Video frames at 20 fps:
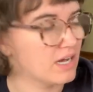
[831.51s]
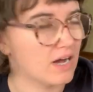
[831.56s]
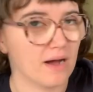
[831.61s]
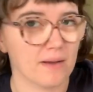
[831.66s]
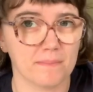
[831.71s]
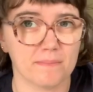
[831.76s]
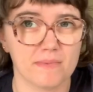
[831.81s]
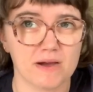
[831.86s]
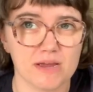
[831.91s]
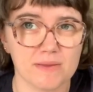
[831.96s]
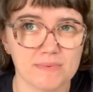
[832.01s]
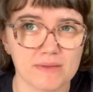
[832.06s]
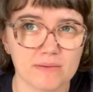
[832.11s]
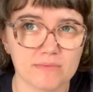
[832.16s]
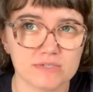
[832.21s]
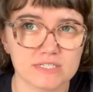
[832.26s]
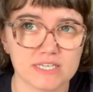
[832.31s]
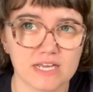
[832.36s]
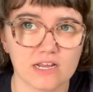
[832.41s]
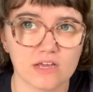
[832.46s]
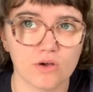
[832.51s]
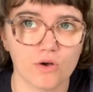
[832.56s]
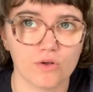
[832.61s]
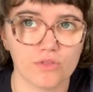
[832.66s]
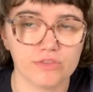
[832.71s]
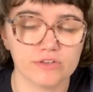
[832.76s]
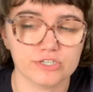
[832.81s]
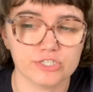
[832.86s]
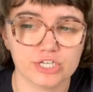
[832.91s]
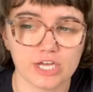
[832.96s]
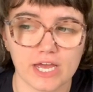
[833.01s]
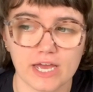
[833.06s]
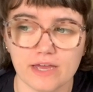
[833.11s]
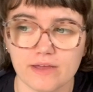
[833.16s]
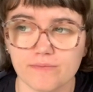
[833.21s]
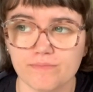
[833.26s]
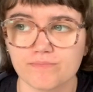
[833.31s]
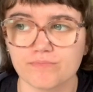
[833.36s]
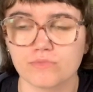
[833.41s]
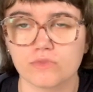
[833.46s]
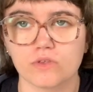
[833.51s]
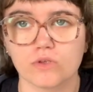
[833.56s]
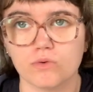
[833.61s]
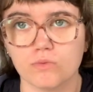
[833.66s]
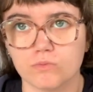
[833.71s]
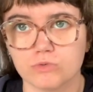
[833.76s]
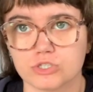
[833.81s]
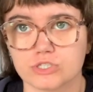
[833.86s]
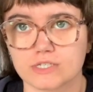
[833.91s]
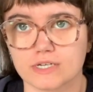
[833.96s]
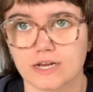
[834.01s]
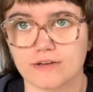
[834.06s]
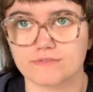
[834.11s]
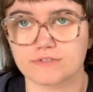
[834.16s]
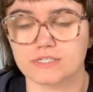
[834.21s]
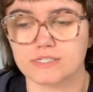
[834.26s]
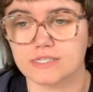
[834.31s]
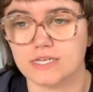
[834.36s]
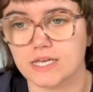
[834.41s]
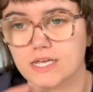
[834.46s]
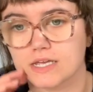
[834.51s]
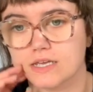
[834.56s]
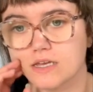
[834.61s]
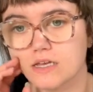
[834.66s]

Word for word: I might be able to get it on the chair. We're just gonna have to see.